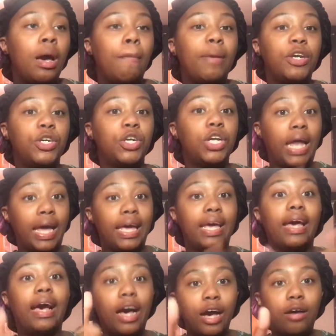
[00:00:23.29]
Make sure you like it
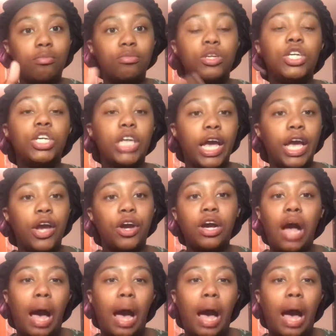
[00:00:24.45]
up, share,